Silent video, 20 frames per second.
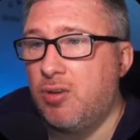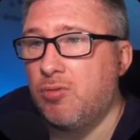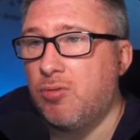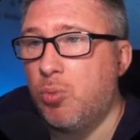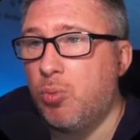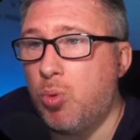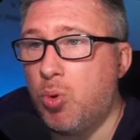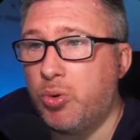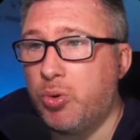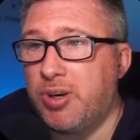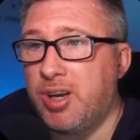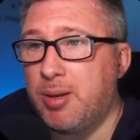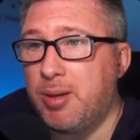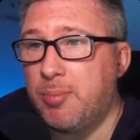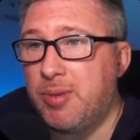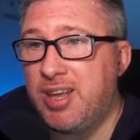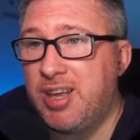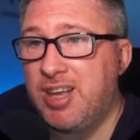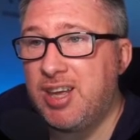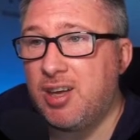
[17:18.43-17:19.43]
reward
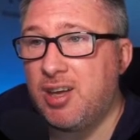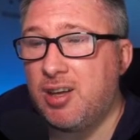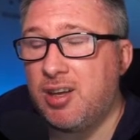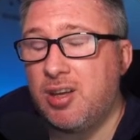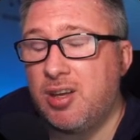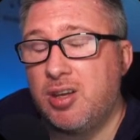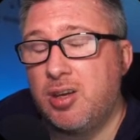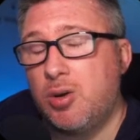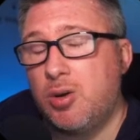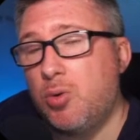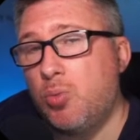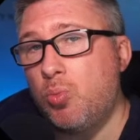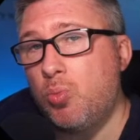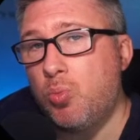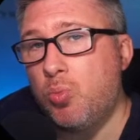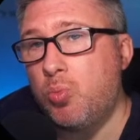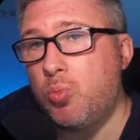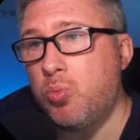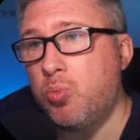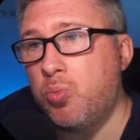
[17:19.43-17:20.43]
name here,
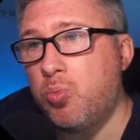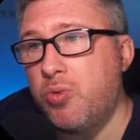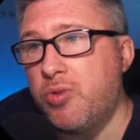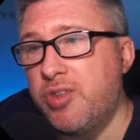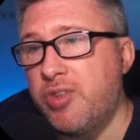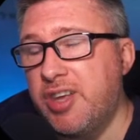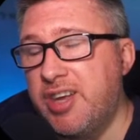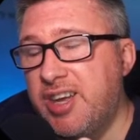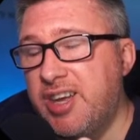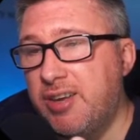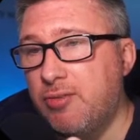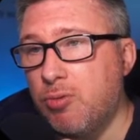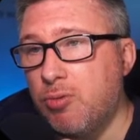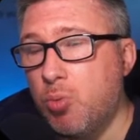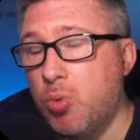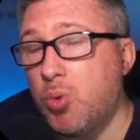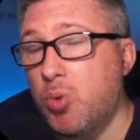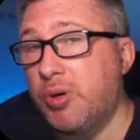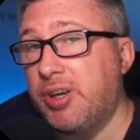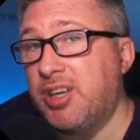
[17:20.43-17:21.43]
the
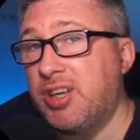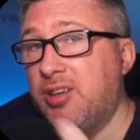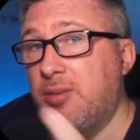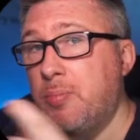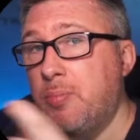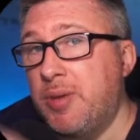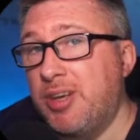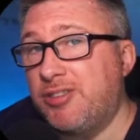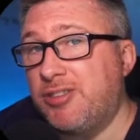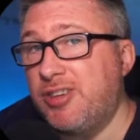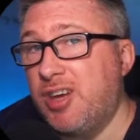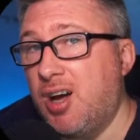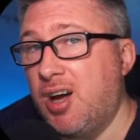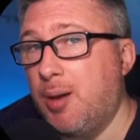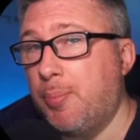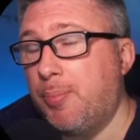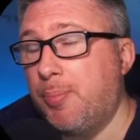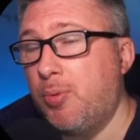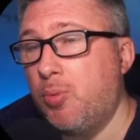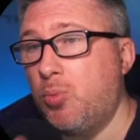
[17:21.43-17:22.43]
reward in
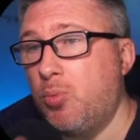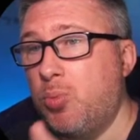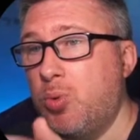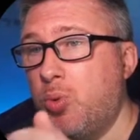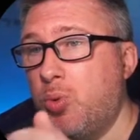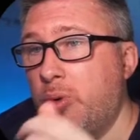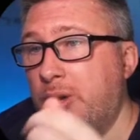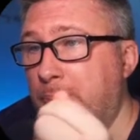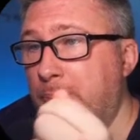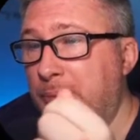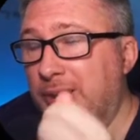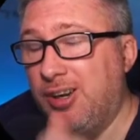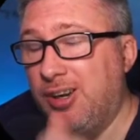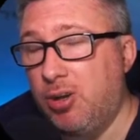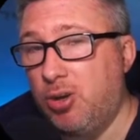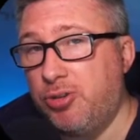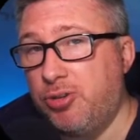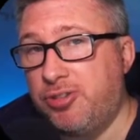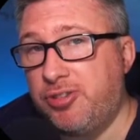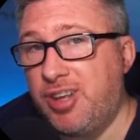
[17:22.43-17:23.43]
MixItUp will be
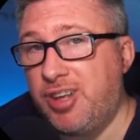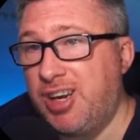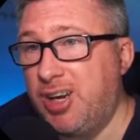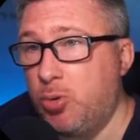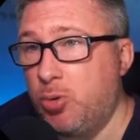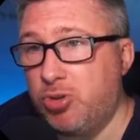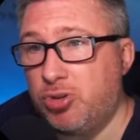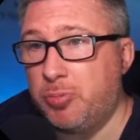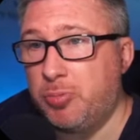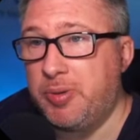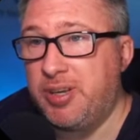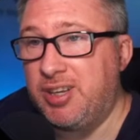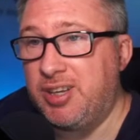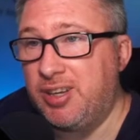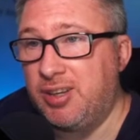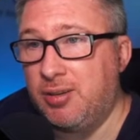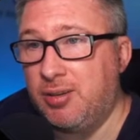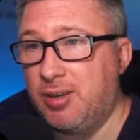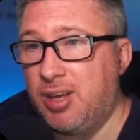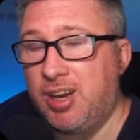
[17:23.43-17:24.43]
lost and it will just
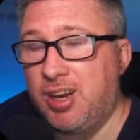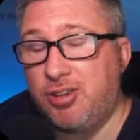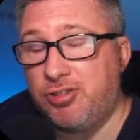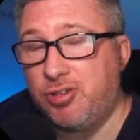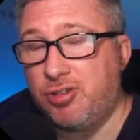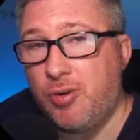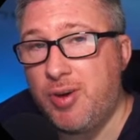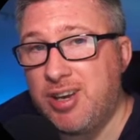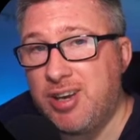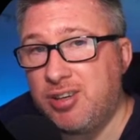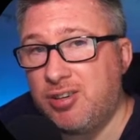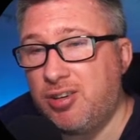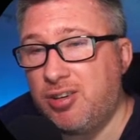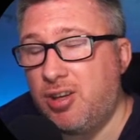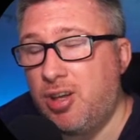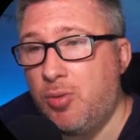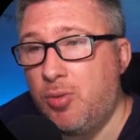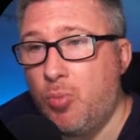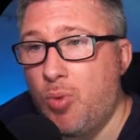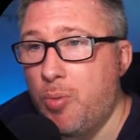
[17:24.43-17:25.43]
be unassigned
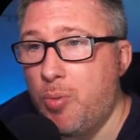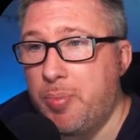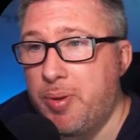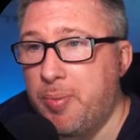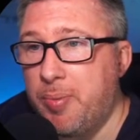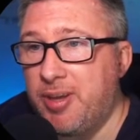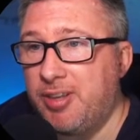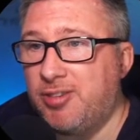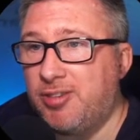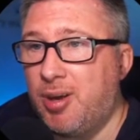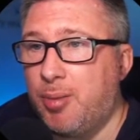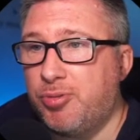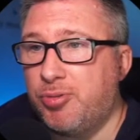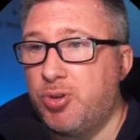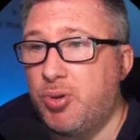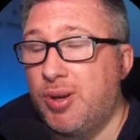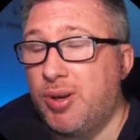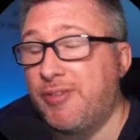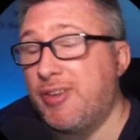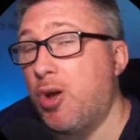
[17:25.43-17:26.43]
and won't be picked up.
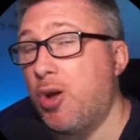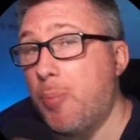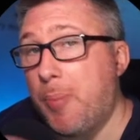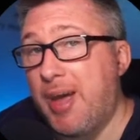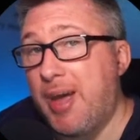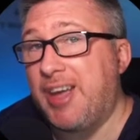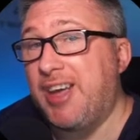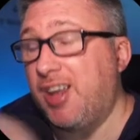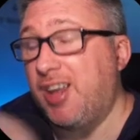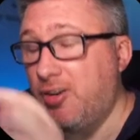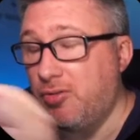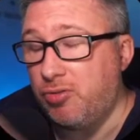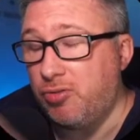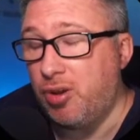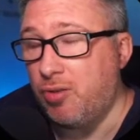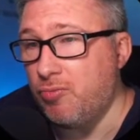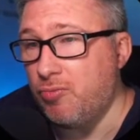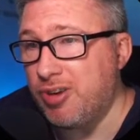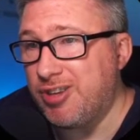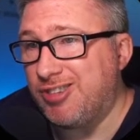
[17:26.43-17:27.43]
So you have to go back in
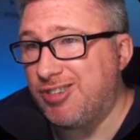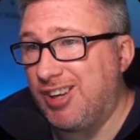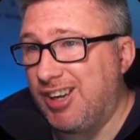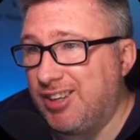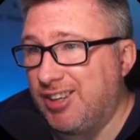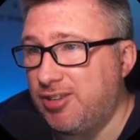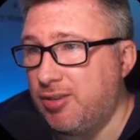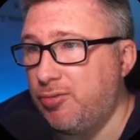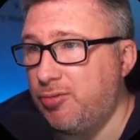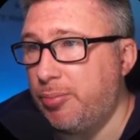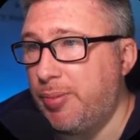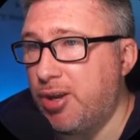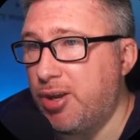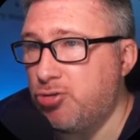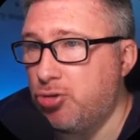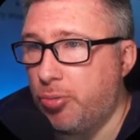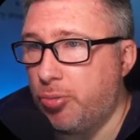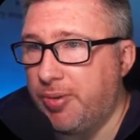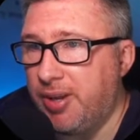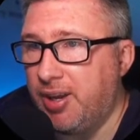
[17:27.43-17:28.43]
and reselect it from that
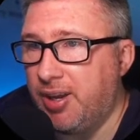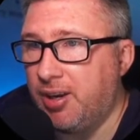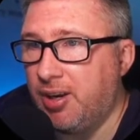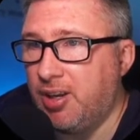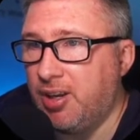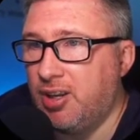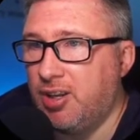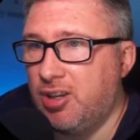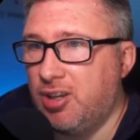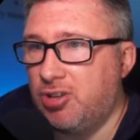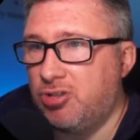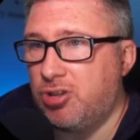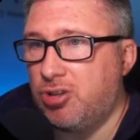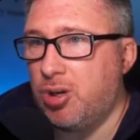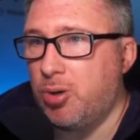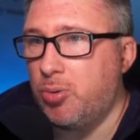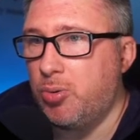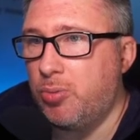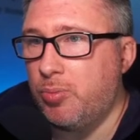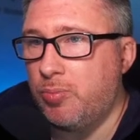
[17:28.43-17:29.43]
drop down.
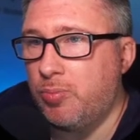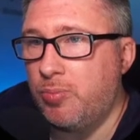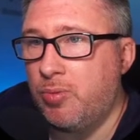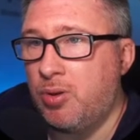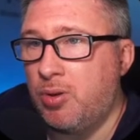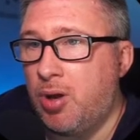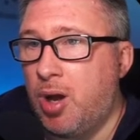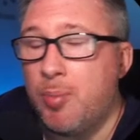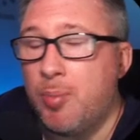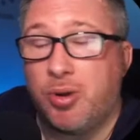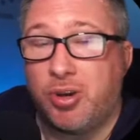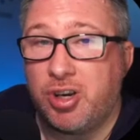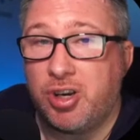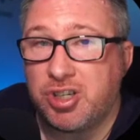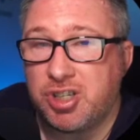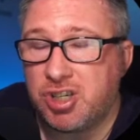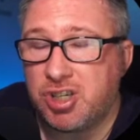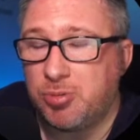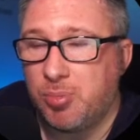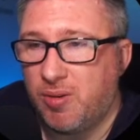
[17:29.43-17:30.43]
So I'm not going
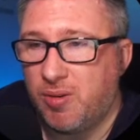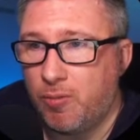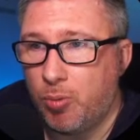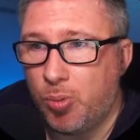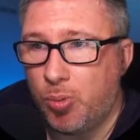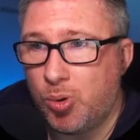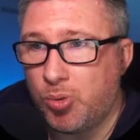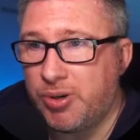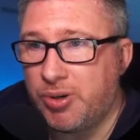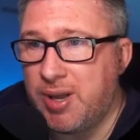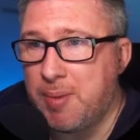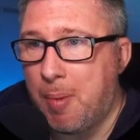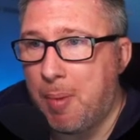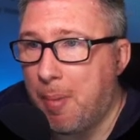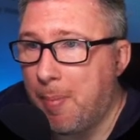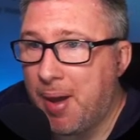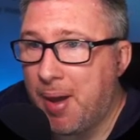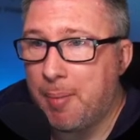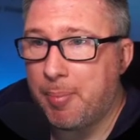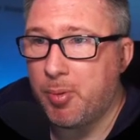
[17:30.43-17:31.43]
to change my reward name.
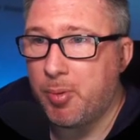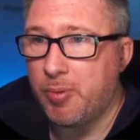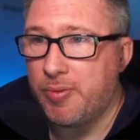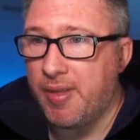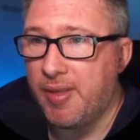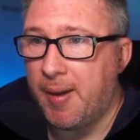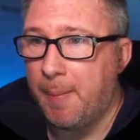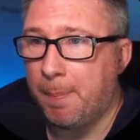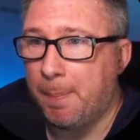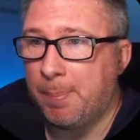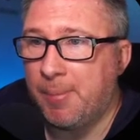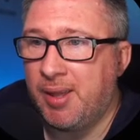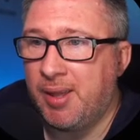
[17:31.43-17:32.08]
I'm happy with that.